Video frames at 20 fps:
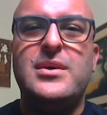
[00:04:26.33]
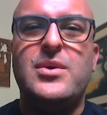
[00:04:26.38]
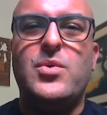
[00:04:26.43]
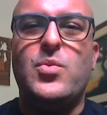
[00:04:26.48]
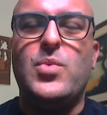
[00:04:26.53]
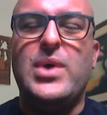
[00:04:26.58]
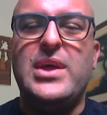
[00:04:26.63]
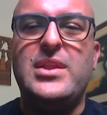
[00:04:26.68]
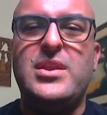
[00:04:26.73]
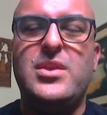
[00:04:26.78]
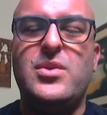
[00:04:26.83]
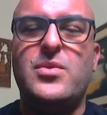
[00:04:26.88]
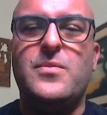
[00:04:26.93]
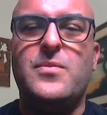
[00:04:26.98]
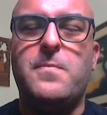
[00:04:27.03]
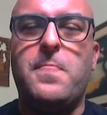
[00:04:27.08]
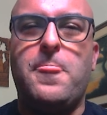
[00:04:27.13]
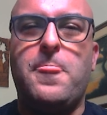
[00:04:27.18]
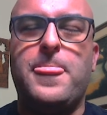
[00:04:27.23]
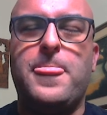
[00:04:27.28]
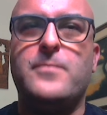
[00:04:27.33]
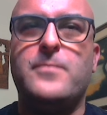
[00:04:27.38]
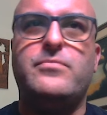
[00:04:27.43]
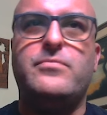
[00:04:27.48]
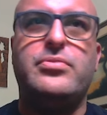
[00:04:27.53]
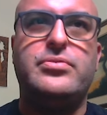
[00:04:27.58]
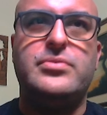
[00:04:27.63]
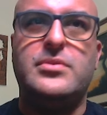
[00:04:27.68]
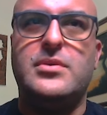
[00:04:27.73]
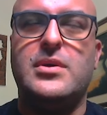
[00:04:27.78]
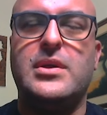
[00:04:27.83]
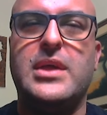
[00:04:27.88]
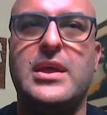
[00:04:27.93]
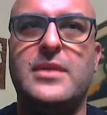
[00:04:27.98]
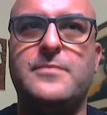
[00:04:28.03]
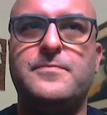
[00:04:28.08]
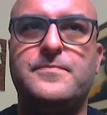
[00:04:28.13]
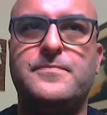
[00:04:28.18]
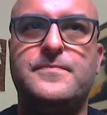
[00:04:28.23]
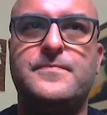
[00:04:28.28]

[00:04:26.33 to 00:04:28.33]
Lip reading: when, again.